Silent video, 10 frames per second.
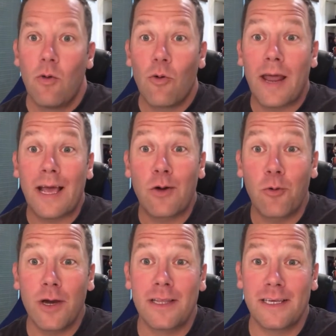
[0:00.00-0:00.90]
what I
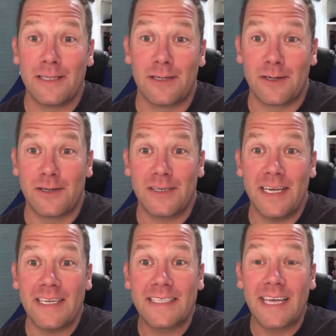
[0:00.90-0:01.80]
quickly learned
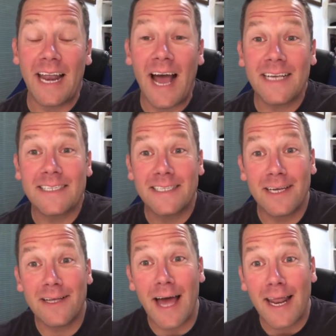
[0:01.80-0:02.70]
is that I
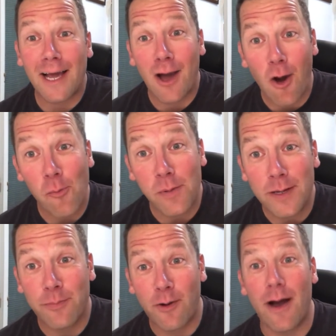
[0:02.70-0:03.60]
still had a
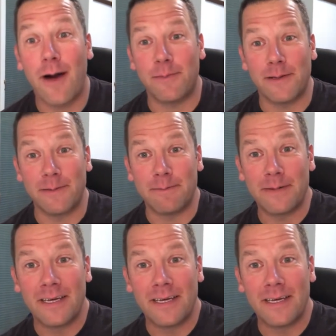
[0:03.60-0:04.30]
coping problem.